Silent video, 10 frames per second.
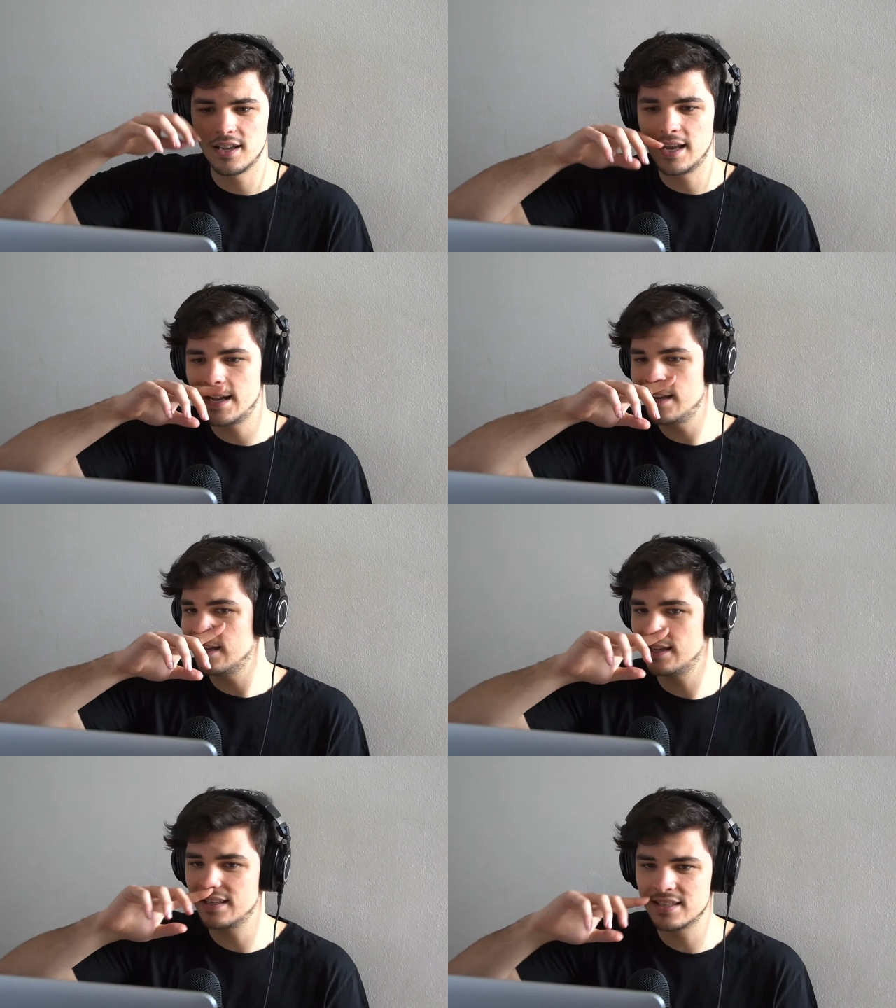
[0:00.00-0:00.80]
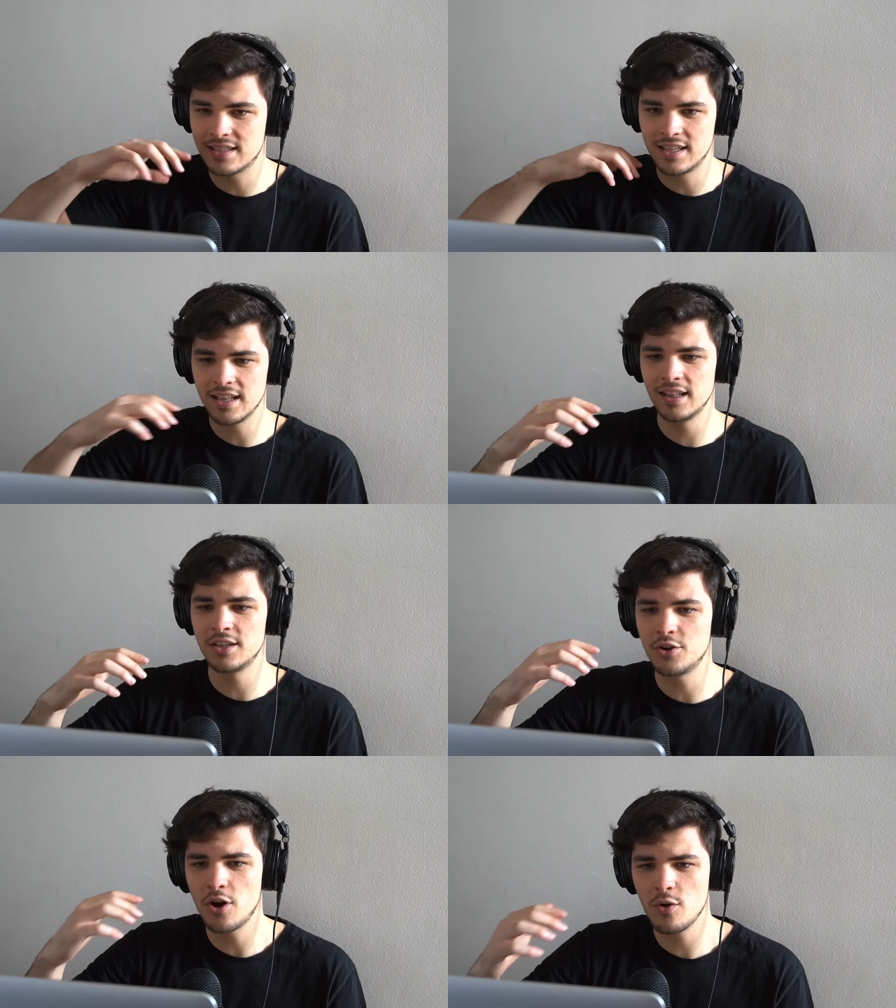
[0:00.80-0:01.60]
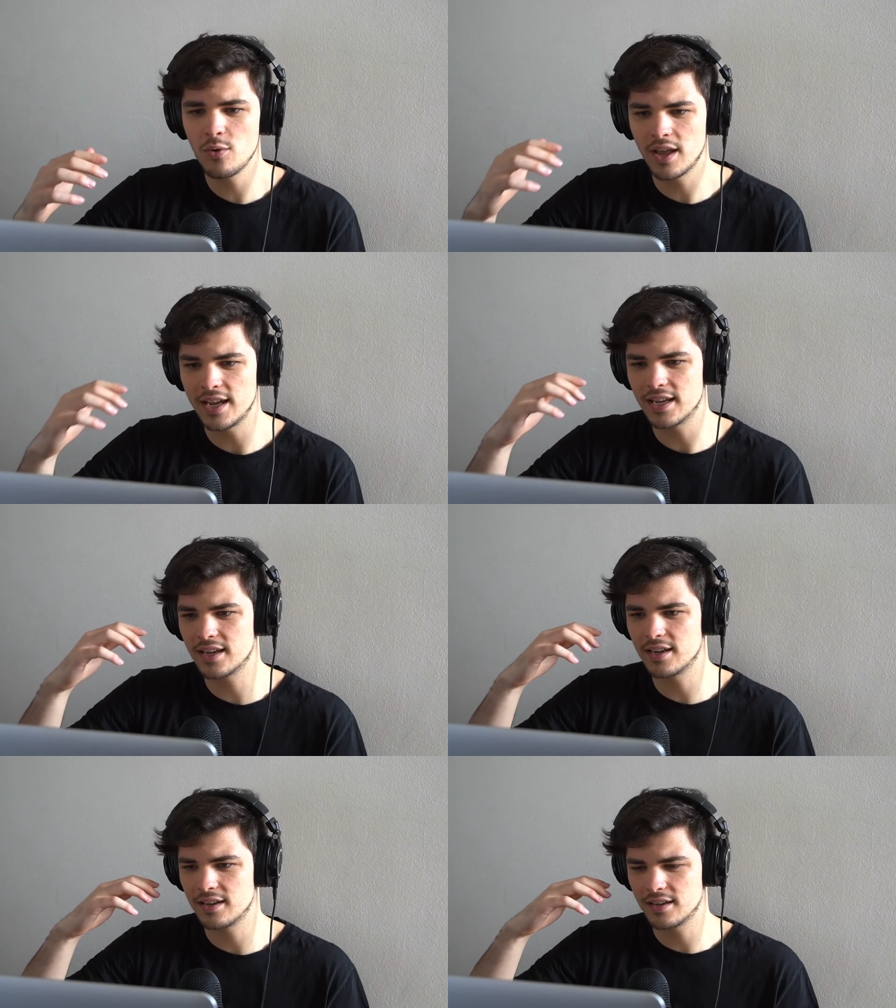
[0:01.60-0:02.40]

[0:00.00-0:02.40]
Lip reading: and I still know like